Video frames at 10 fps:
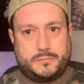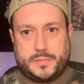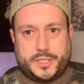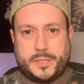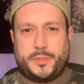
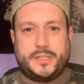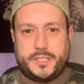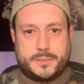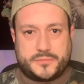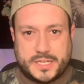completely
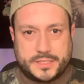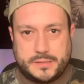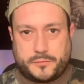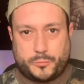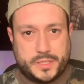objective
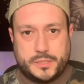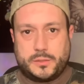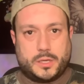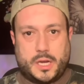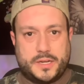or real
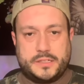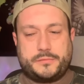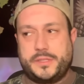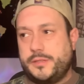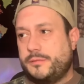or honest with
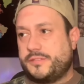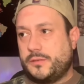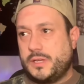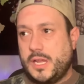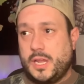you. So
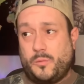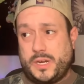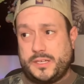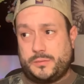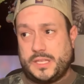when I
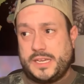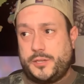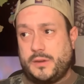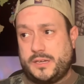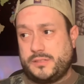don't like you,
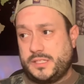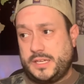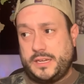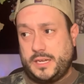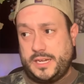Ireland,
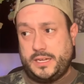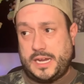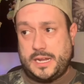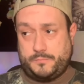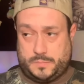
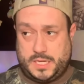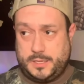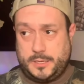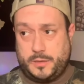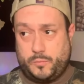
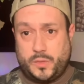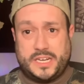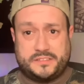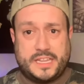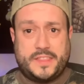when I
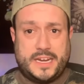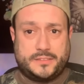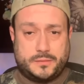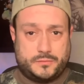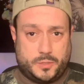say that I
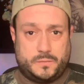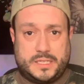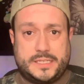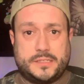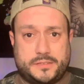don't like
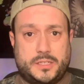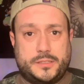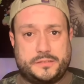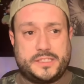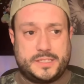the song you're
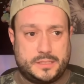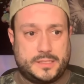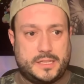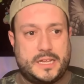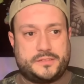sending like
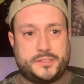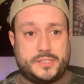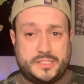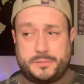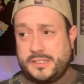last year, it's
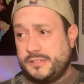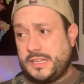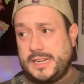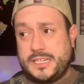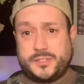because I
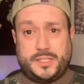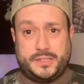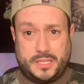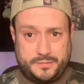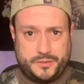actually
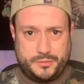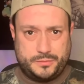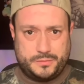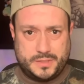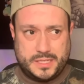love you.
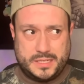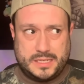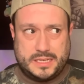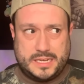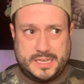
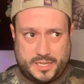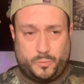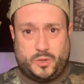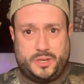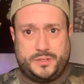And I want you